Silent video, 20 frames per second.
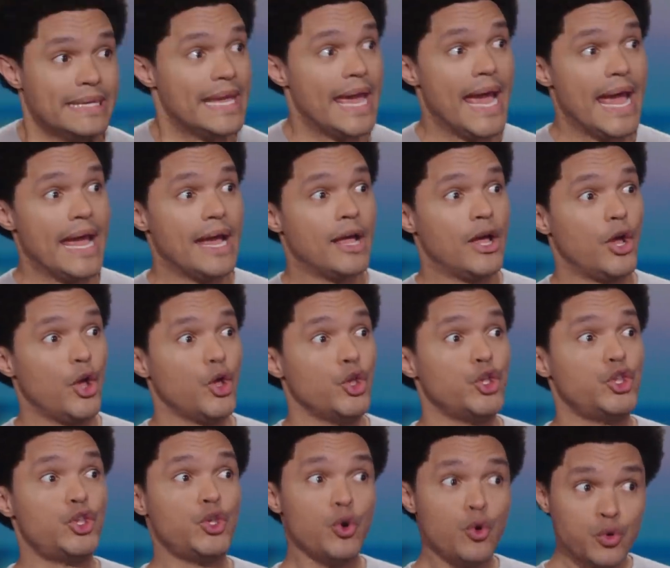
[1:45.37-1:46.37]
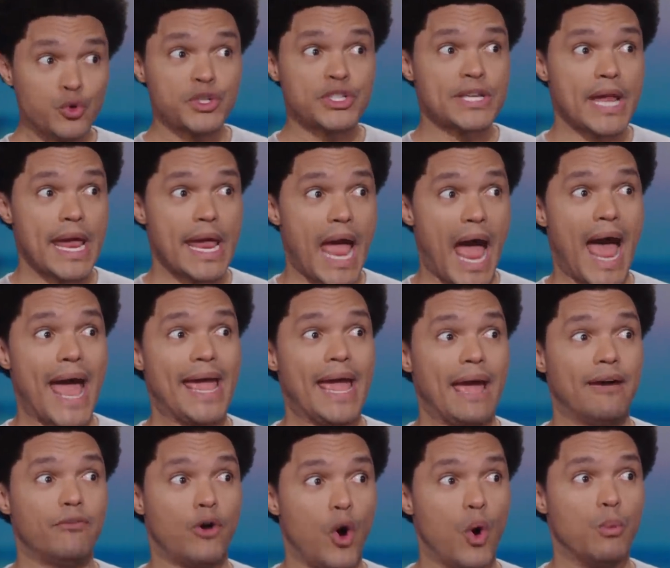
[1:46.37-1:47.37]
Yeah, you say I
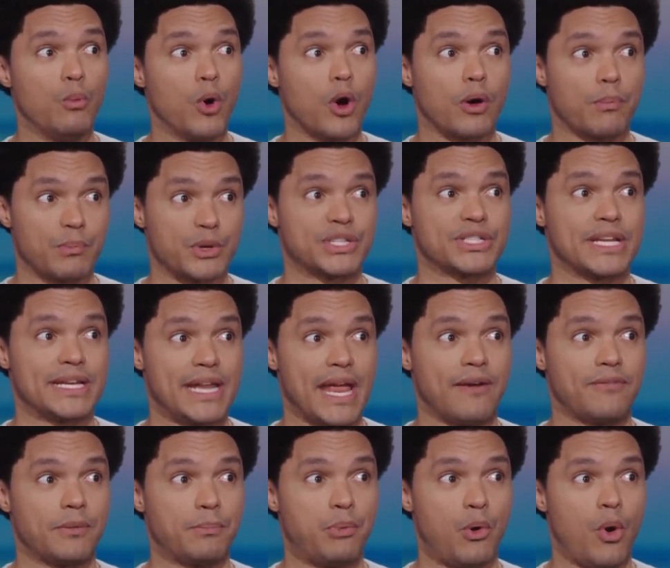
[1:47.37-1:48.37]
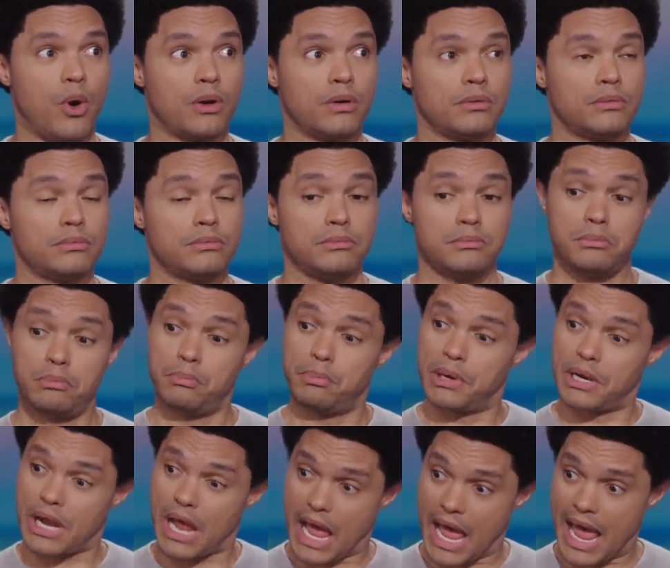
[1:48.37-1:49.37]
have homework, Mr. Davenport,
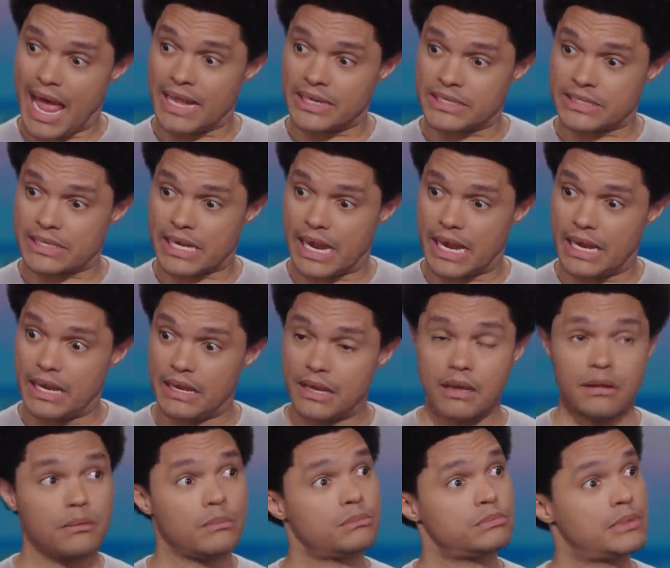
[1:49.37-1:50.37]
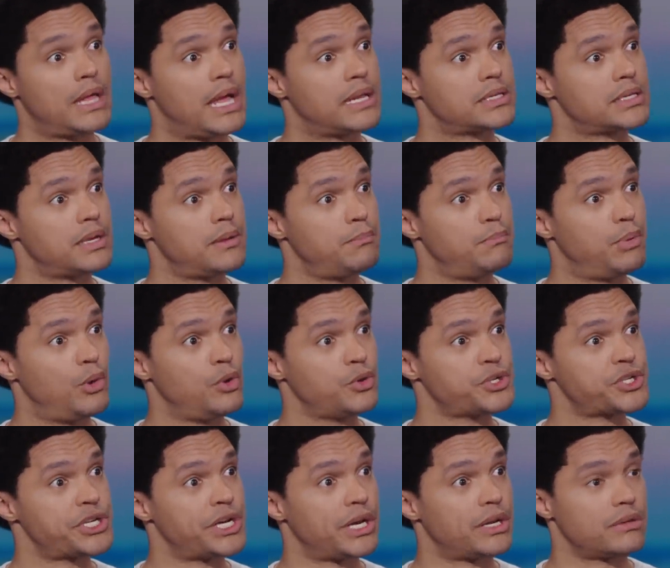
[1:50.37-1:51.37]
but I say that's some
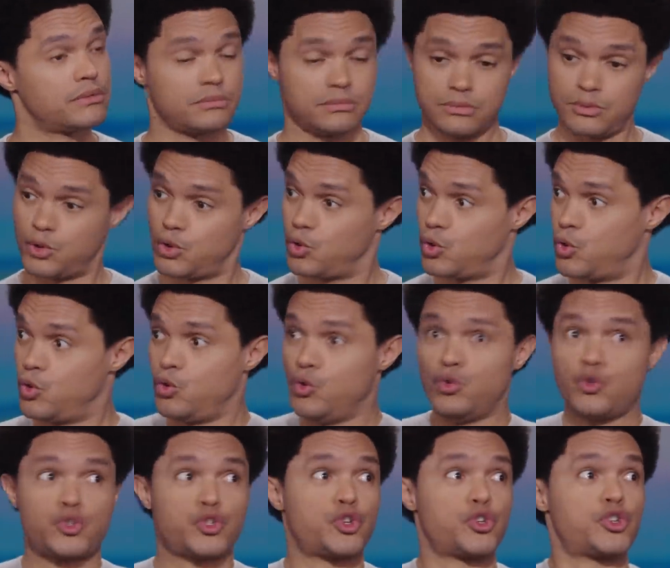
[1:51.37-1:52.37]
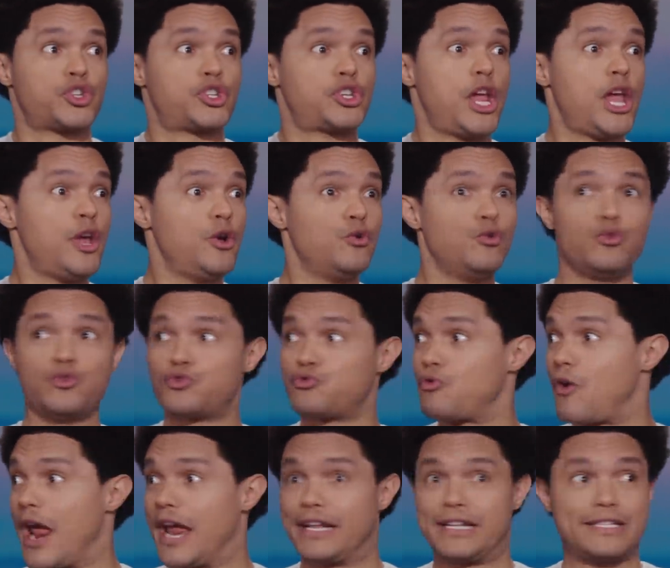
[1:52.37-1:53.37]
bullshit. Who's to say who's
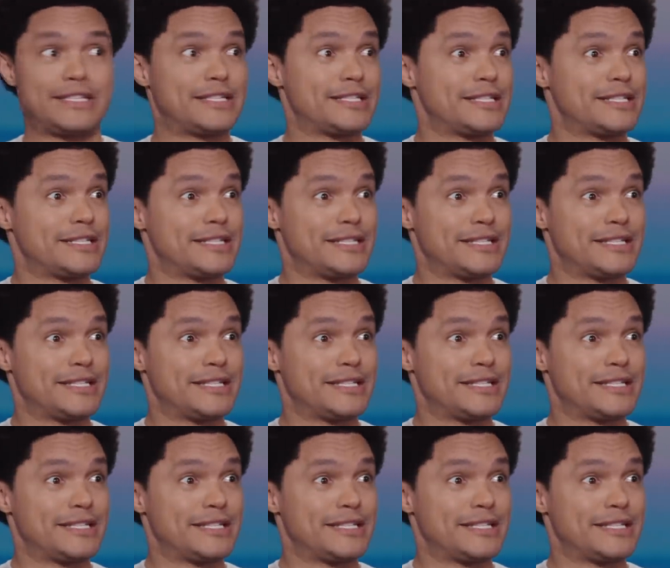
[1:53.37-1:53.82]
right?